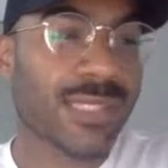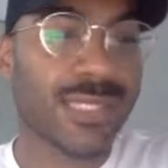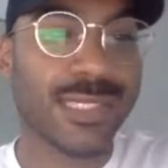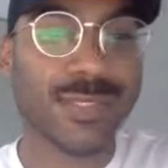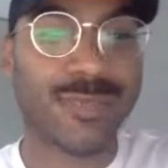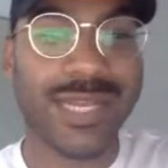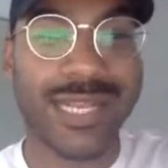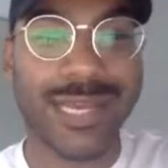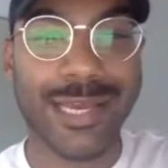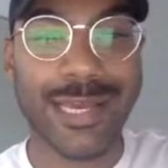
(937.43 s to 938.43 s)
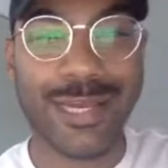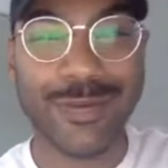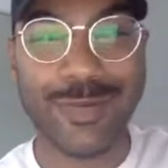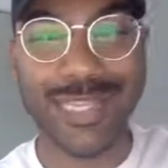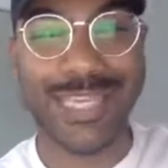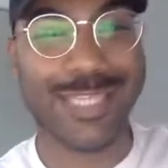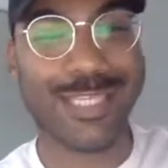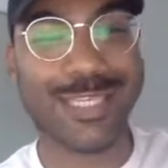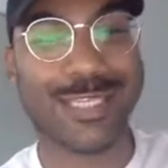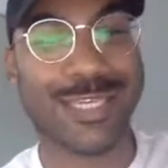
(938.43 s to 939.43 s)
And I was in this meeting with
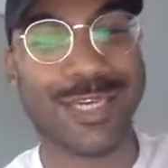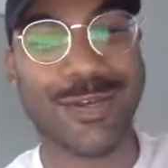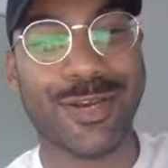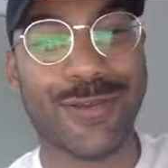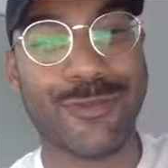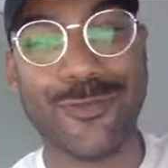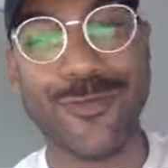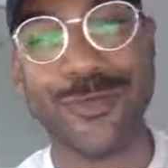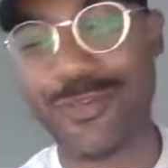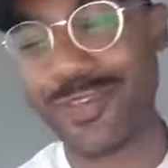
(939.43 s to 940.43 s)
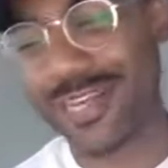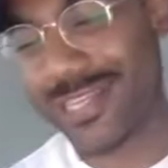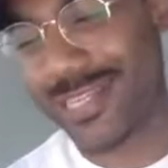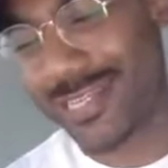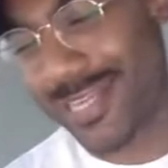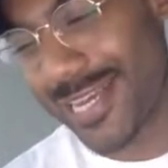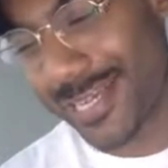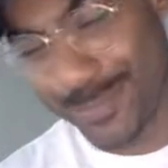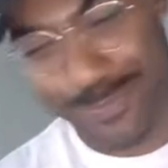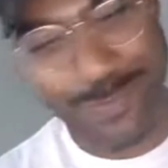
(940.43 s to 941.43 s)
like these like a group of like these like